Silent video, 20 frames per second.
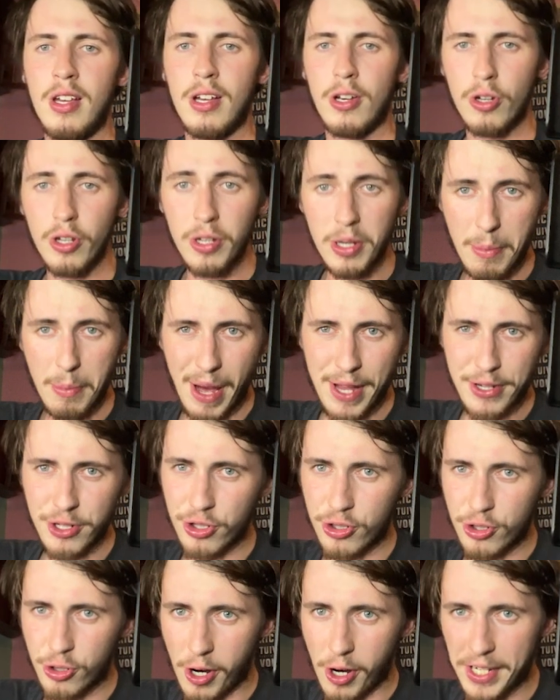Couldn't
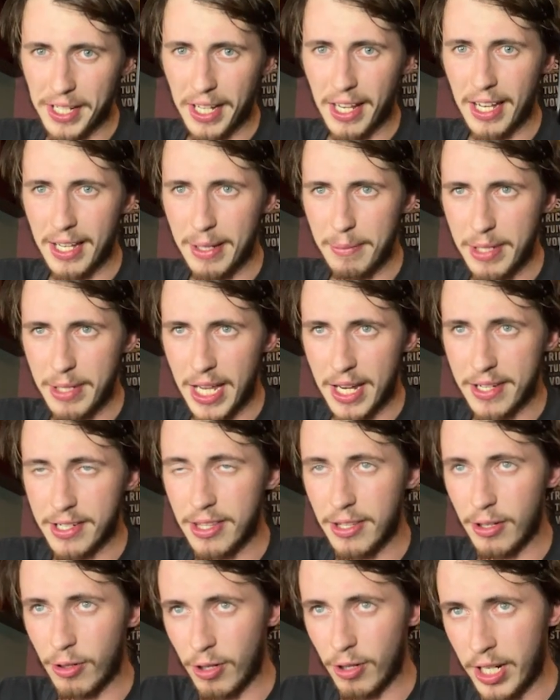imagine trying to get him down
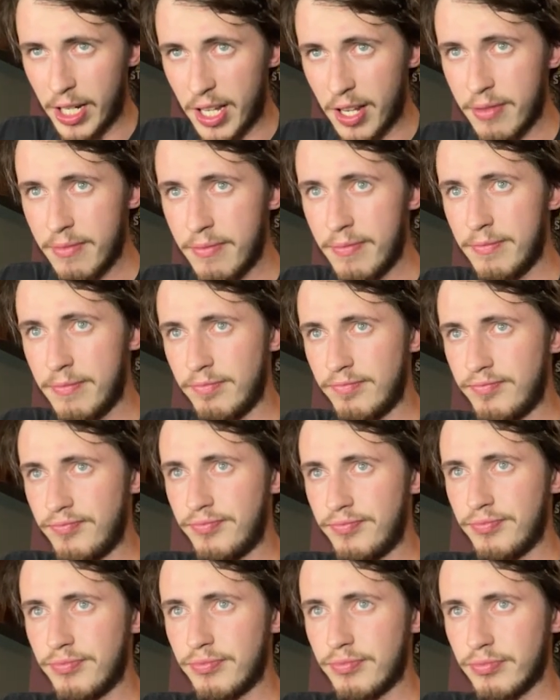to the ground,
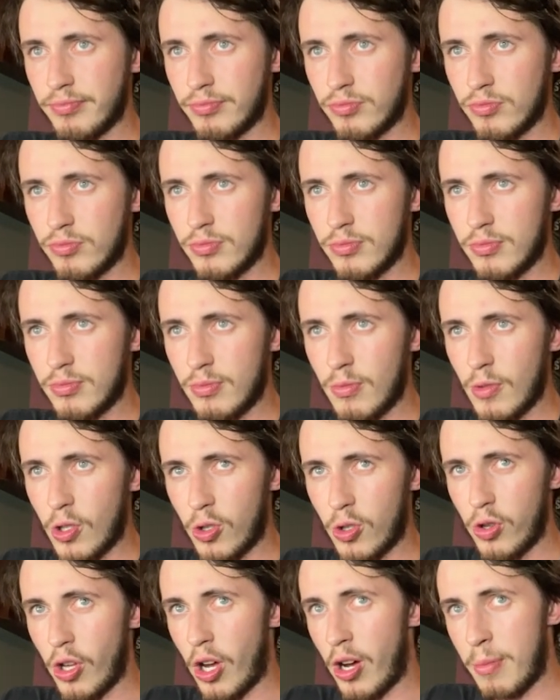
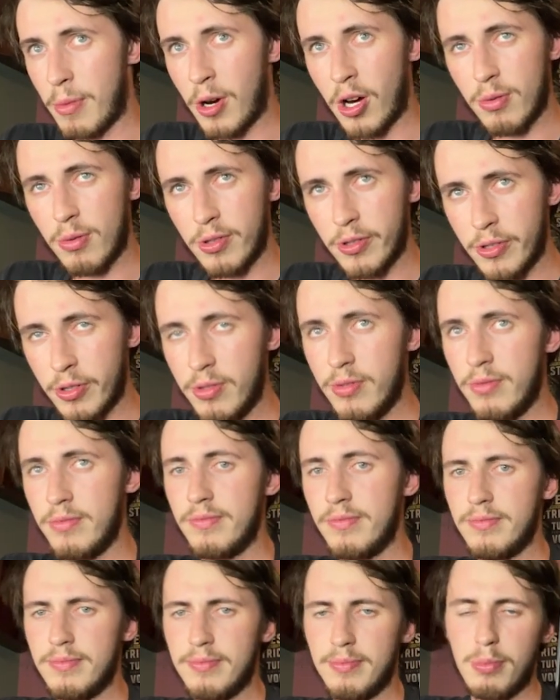although I might want to.
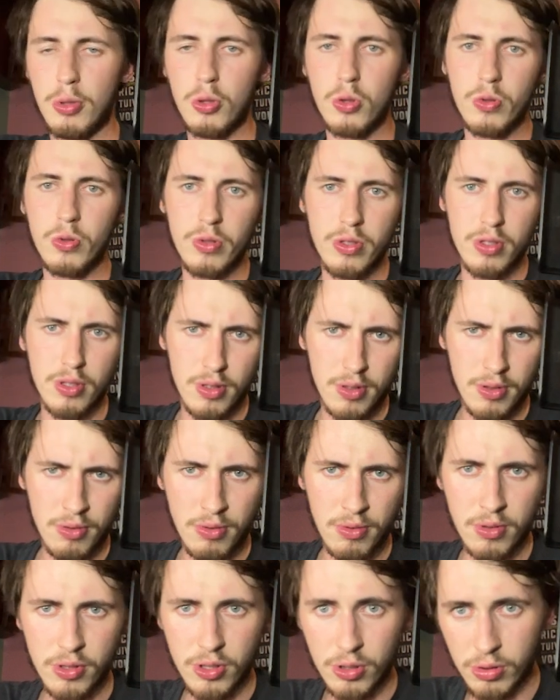Pause.
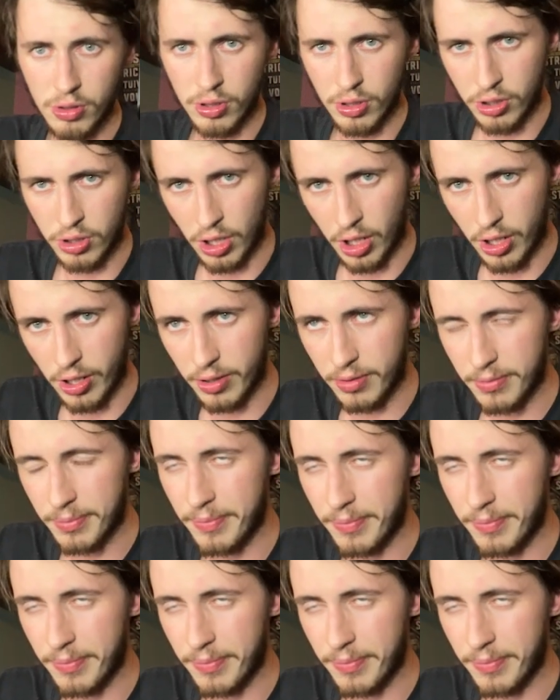Do as a joke.